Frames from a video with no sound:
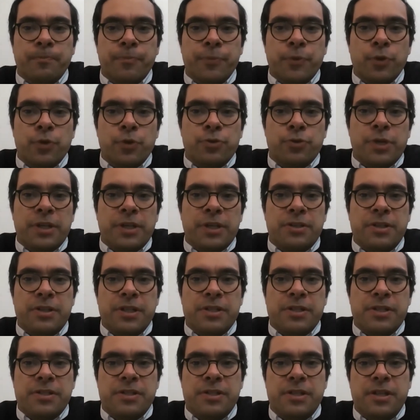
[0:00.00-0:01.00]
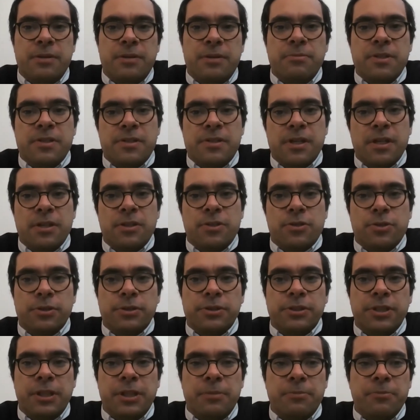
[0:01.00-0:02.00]
to create this team, the central
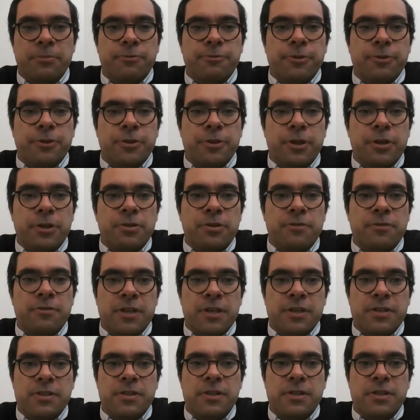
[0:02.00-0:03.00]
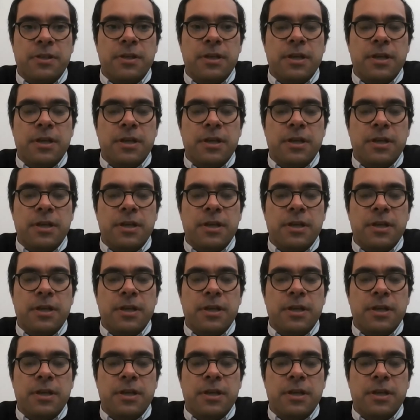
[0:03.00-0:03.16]
team for the university